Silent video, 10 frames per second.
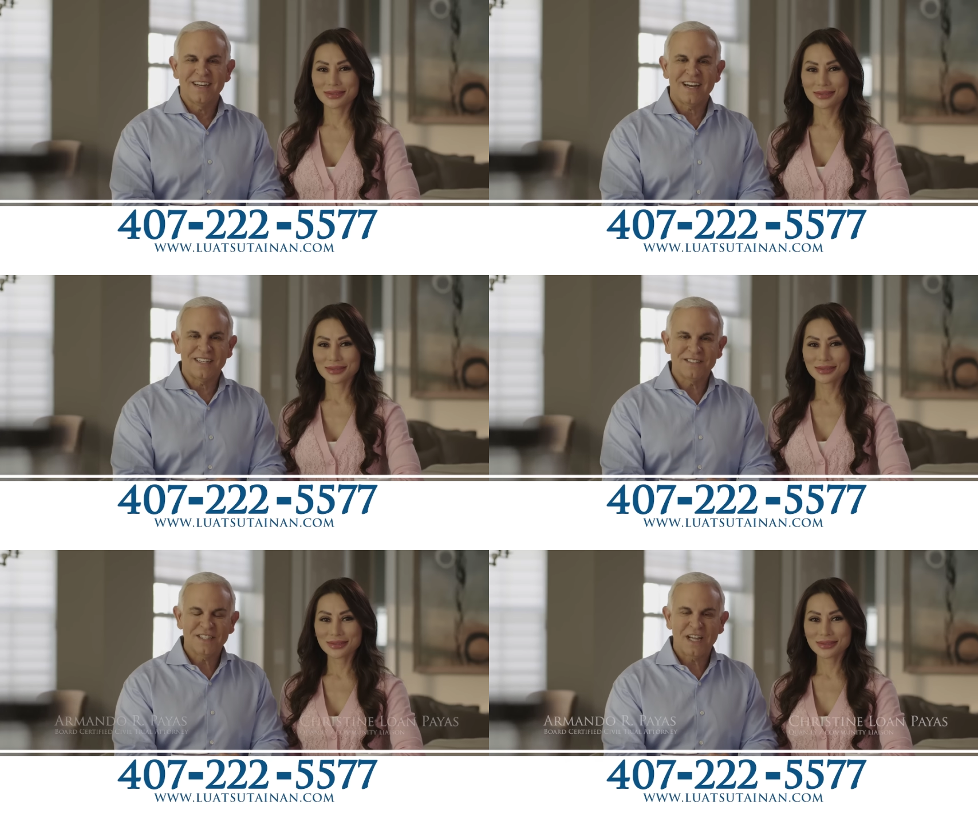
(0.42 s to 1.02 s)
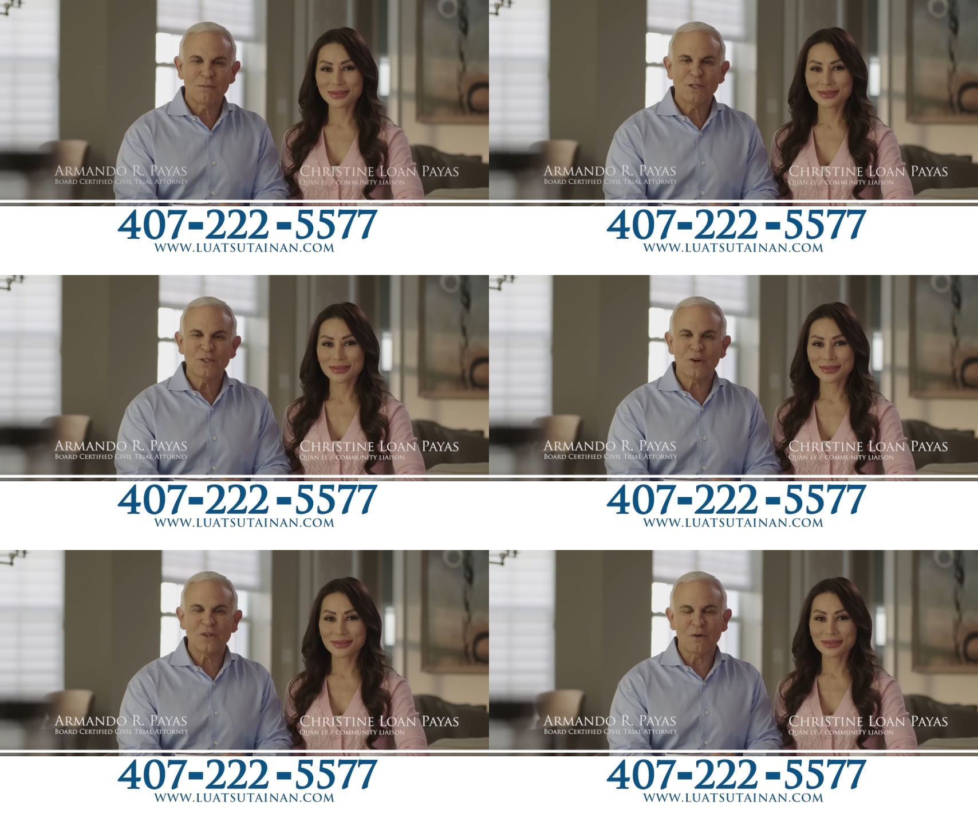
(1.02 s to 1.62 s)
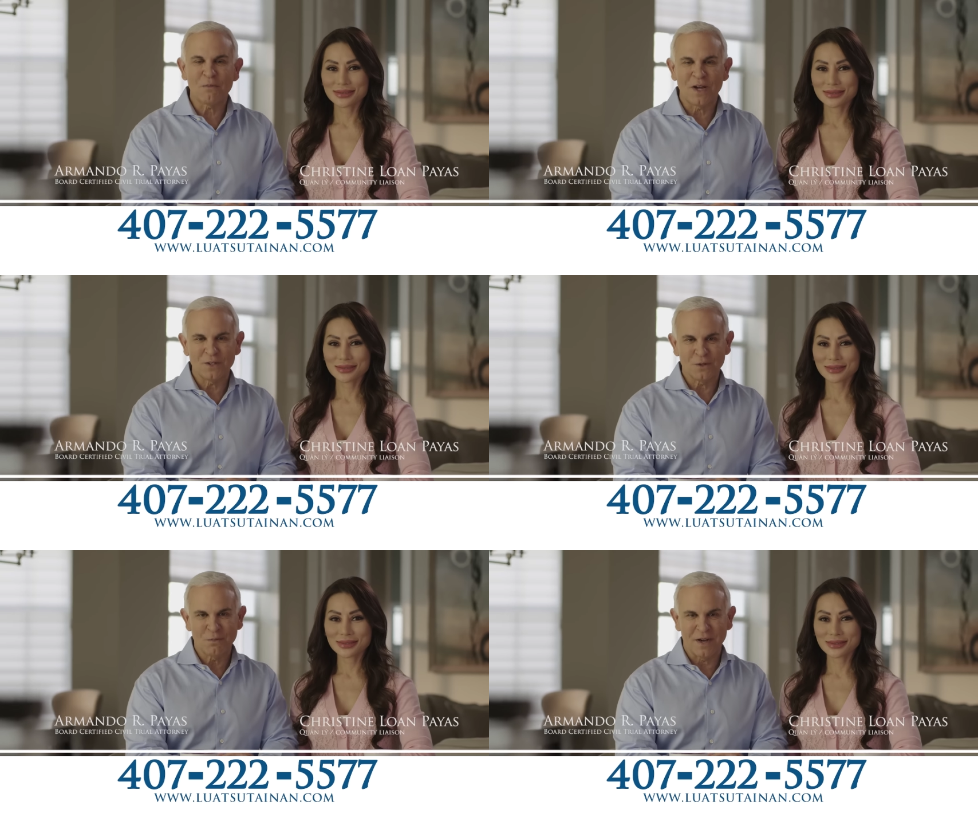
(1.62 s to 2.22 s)
Speaker 1: Hi, I'm attorney
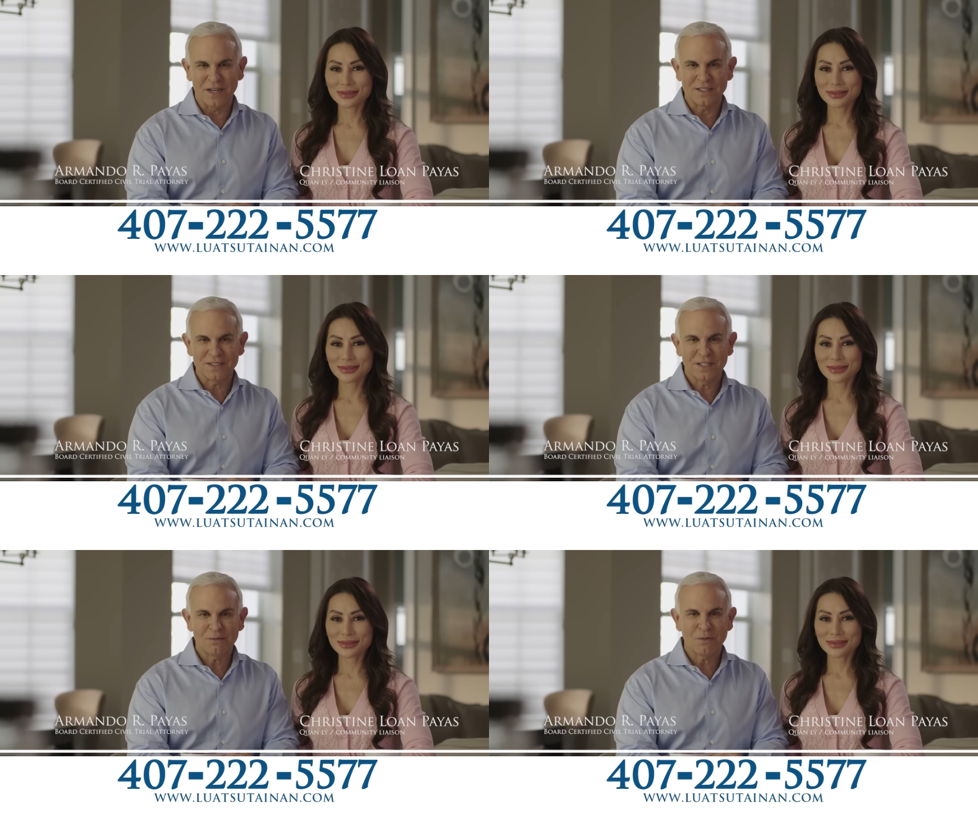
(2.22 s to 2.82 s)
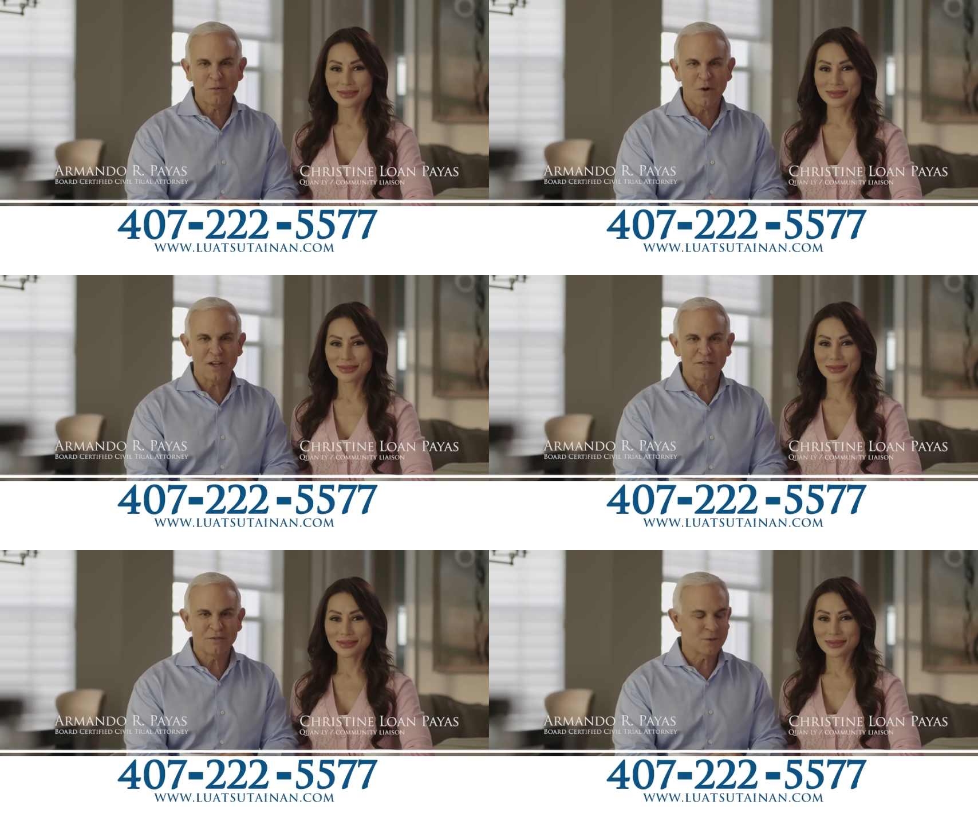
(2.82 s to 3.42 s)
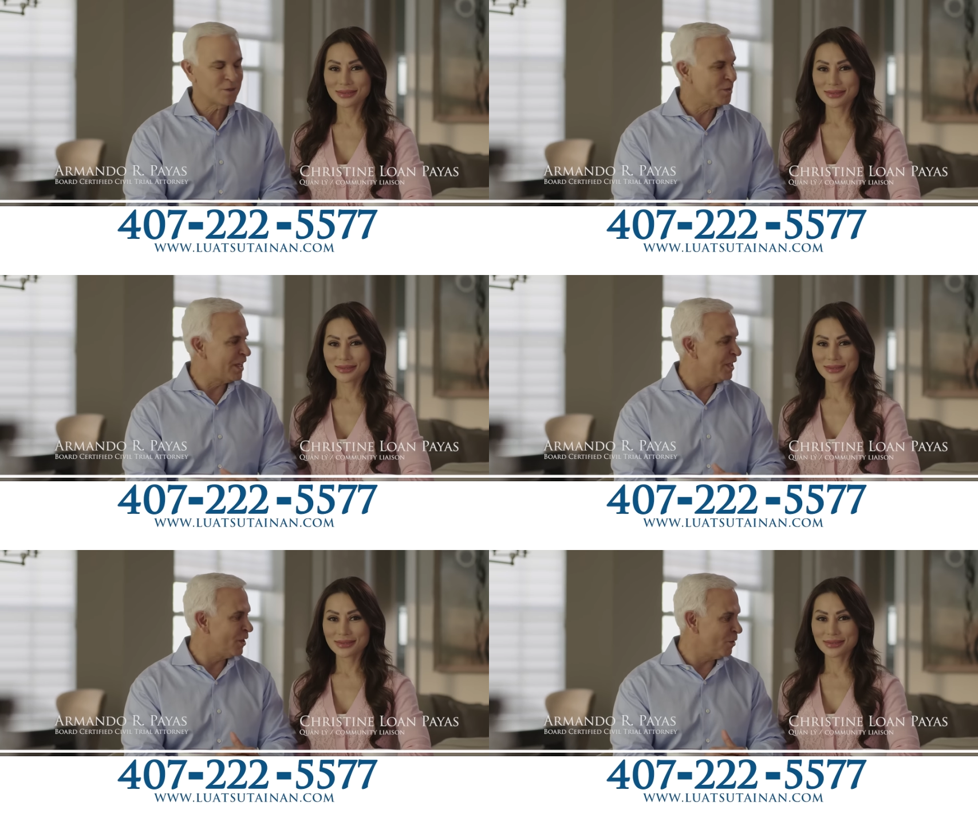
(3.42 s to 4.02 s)
Armando Payas. My wife,
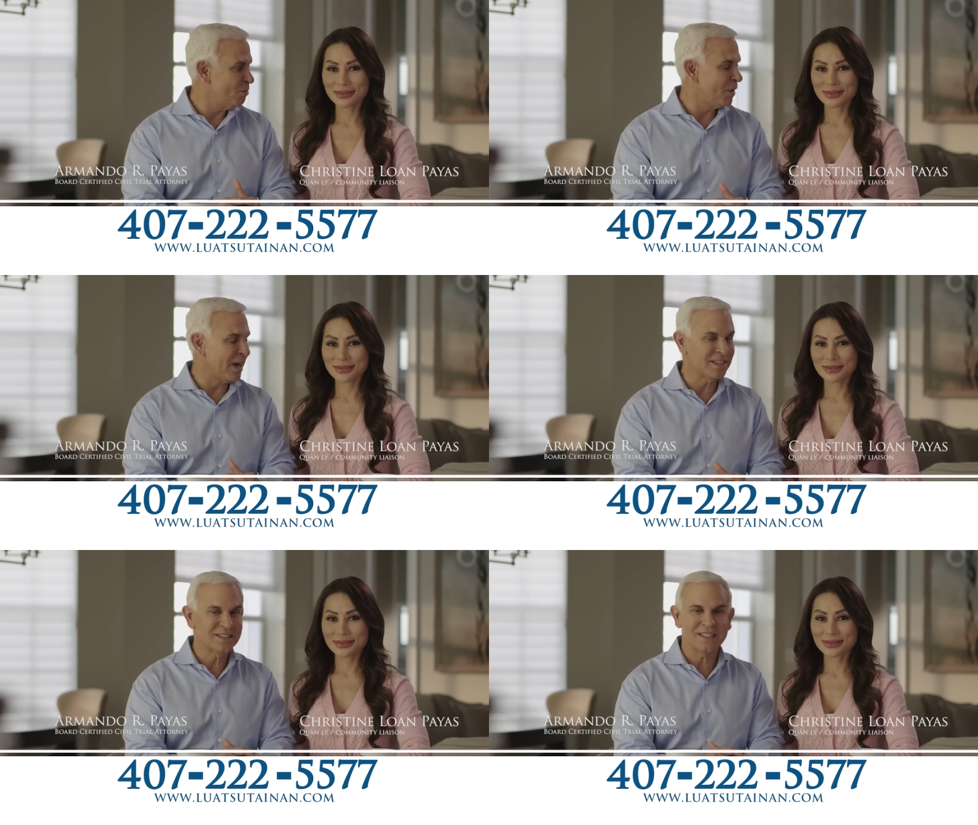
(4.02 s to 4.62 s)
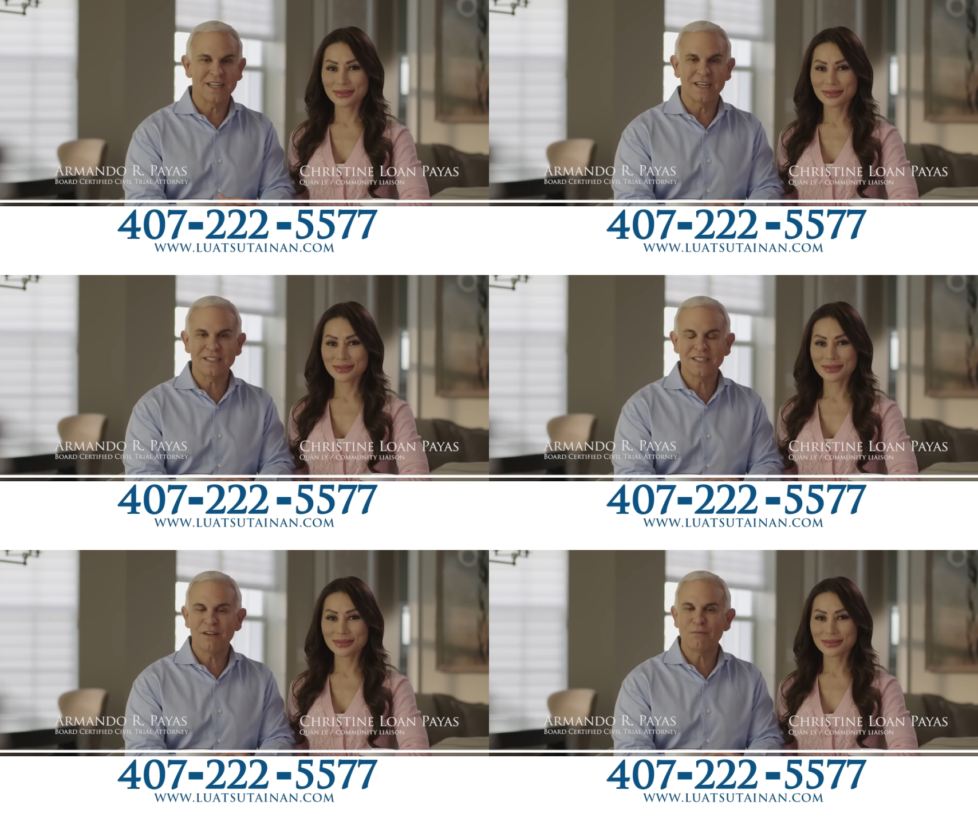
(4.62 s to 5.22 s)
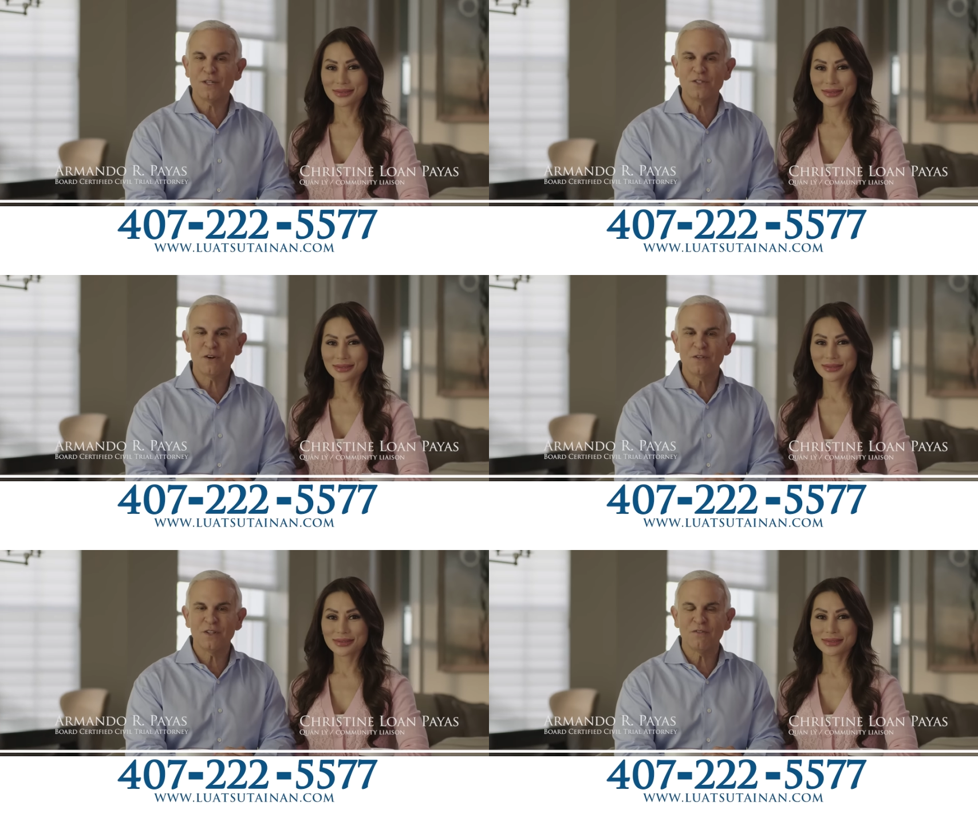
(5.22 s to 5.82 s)
Christine Lone Payas, and I have been
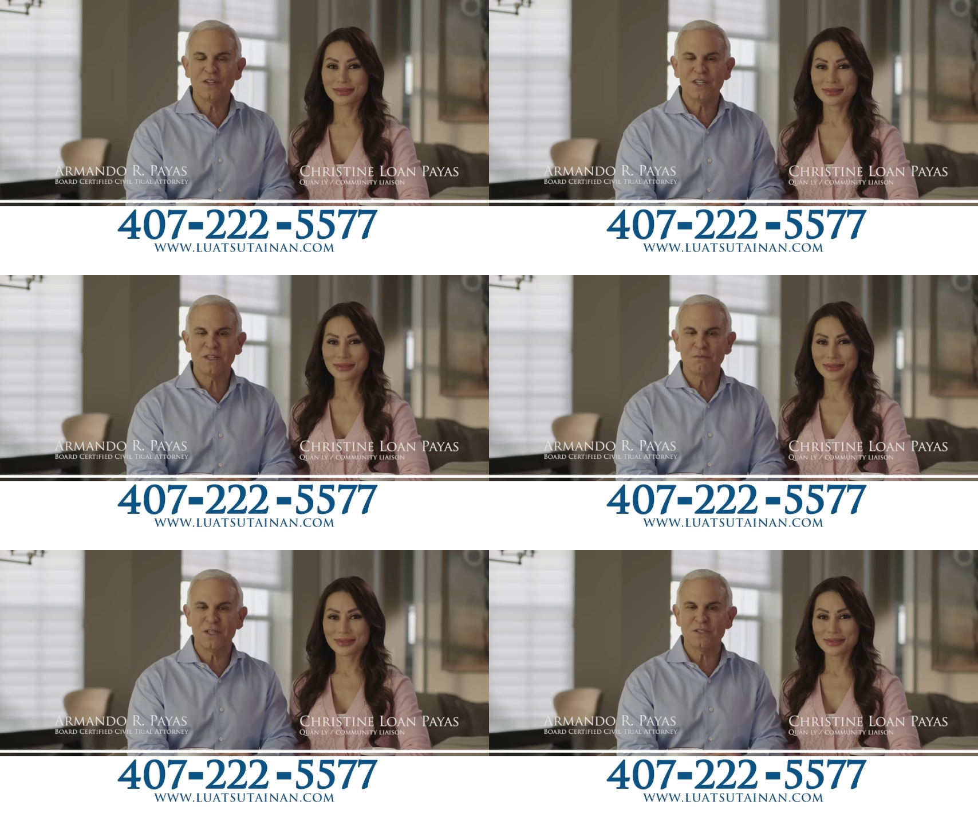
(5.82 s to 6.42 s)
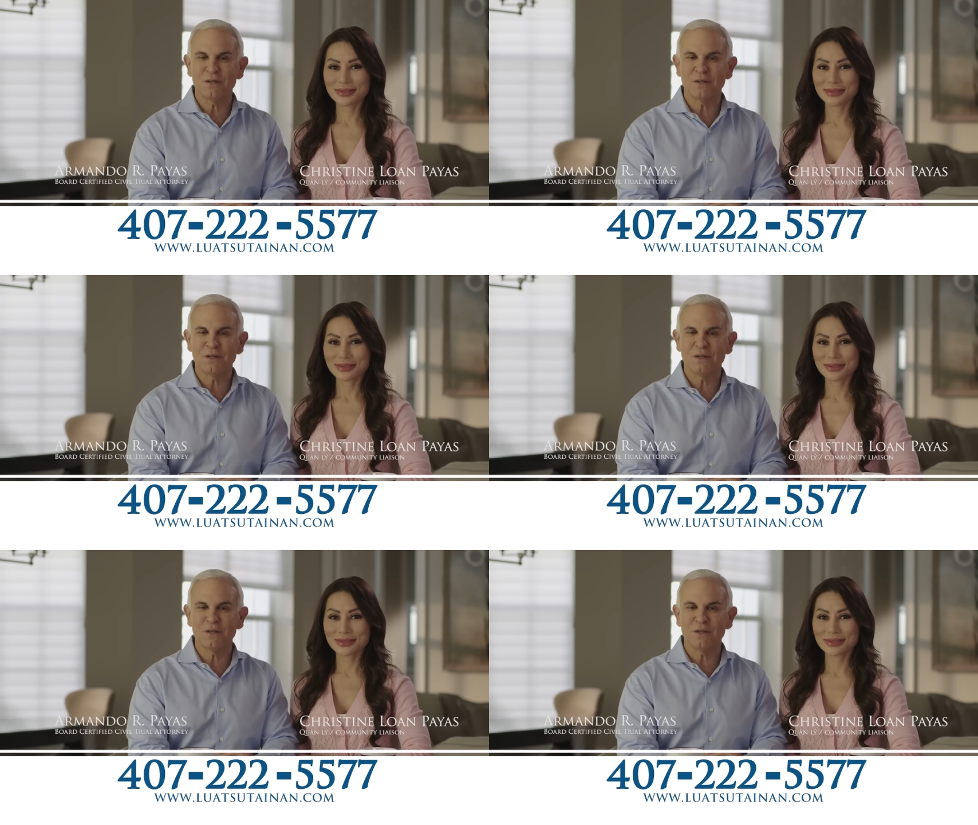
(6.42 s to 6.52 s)
serving the Vietnamese